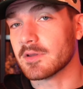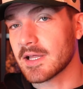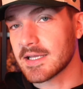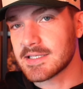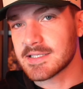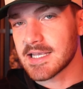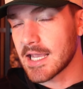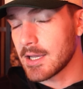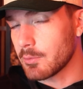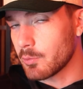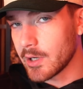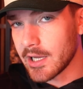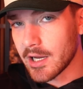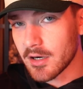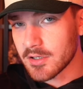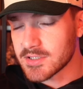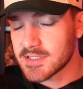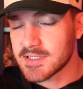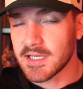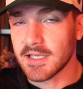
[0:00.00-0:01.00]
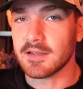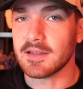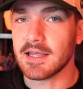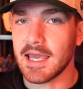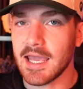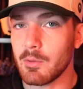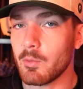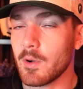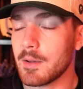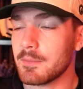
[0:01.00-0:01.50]
let's say we are still
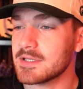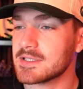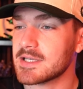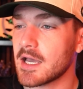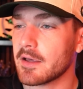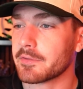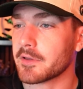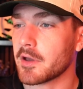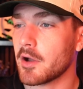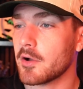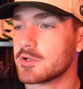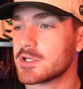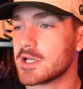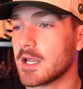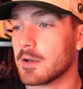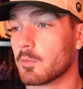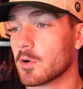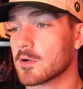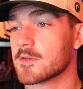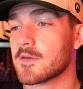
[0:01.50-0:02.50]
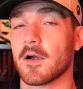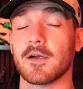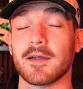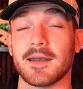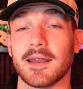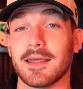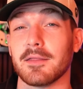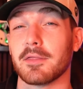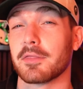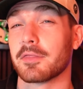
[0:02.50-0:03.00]
a women's health coach and we're
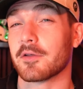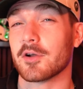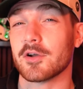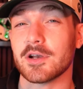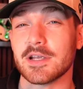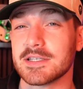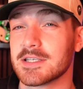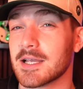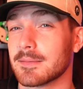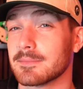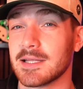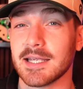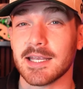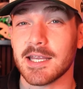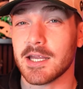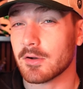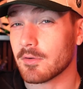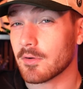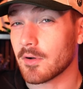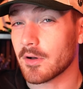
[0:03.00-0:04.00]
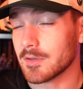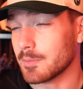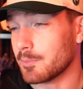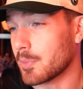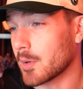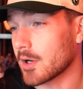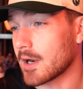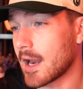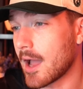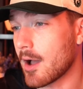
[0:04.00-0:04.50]
targeting 30-something-year-old
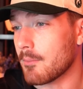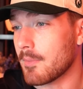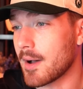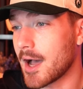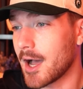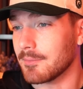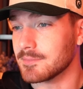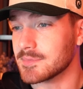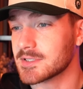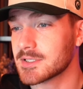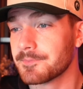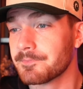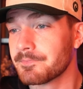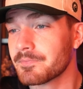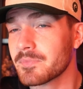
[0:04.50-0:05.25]
burnout moms.